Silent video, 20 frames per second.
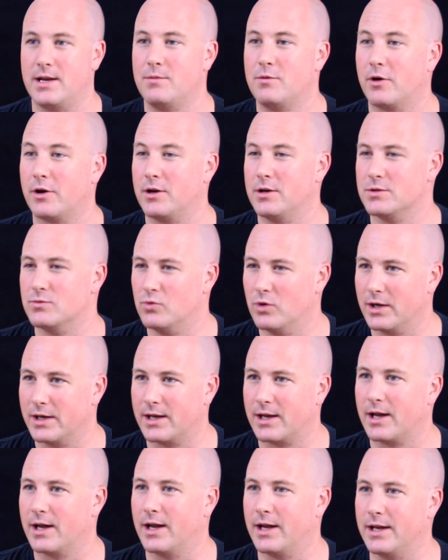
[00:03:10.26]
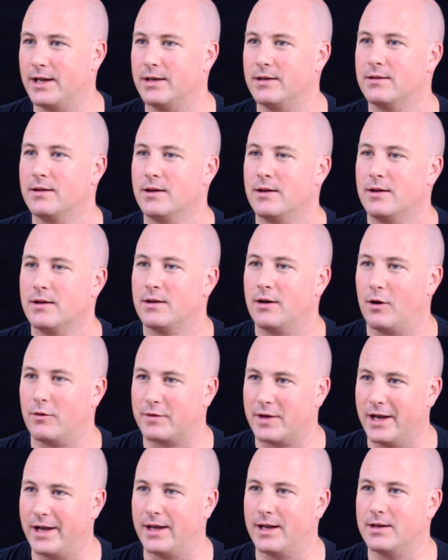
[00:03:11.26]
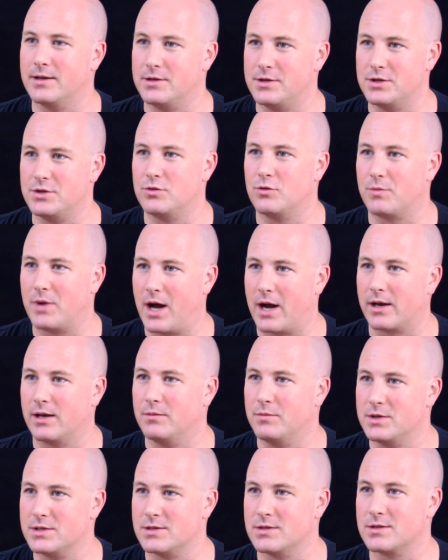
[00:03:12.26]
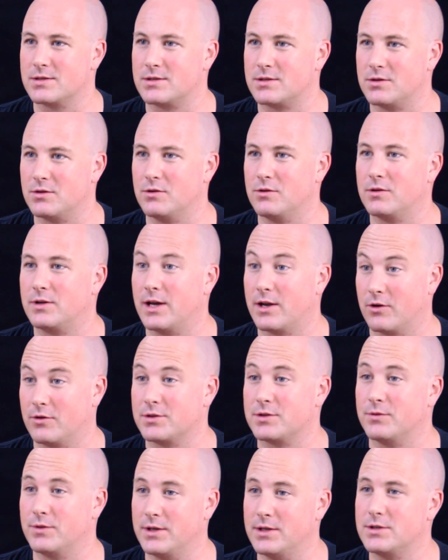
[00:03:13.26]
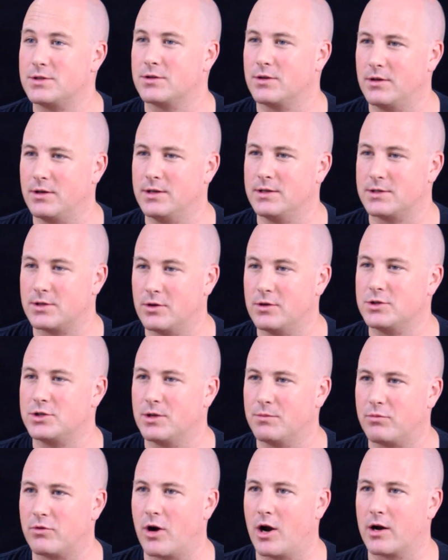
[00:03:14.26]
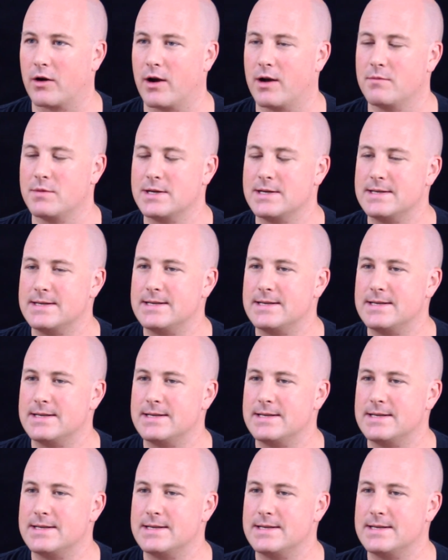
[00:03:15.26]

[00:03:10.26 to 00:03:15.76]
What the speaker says: anybody who's really keen of getting into digital marketing business to get onto an internship program.